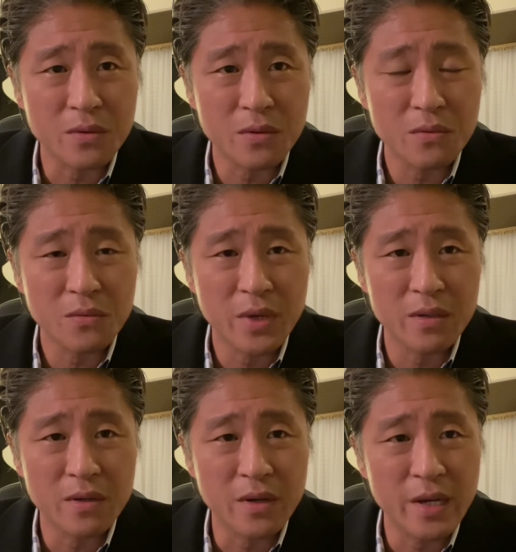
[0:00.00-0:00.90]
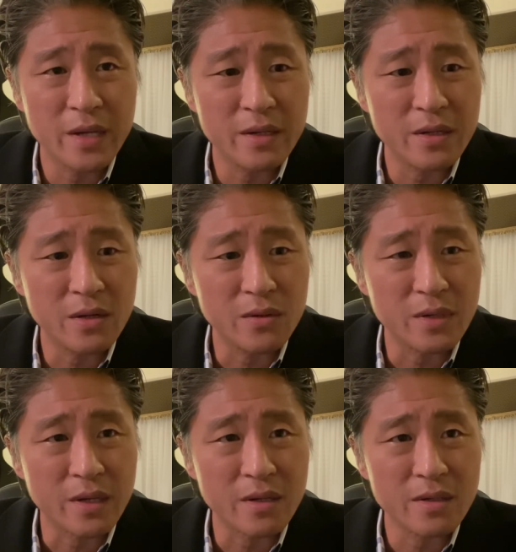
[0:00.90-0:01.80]
went ahead
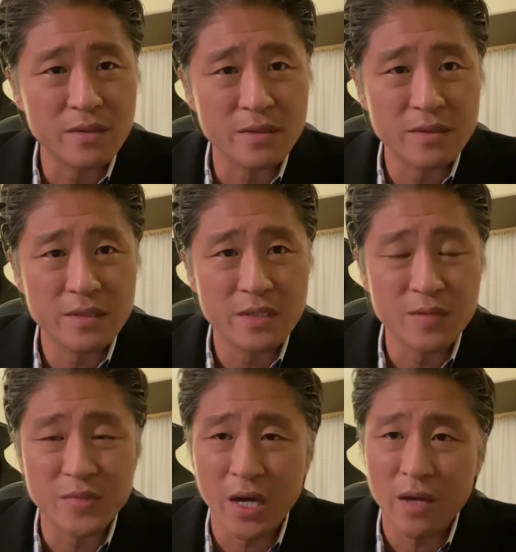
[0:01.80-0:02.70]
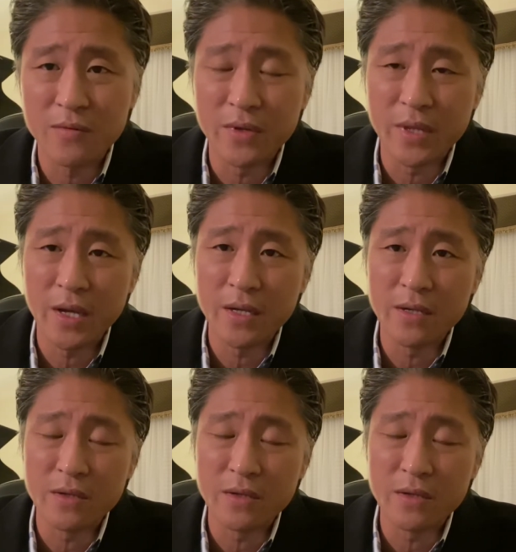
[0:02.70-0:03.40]
like little deep dive on that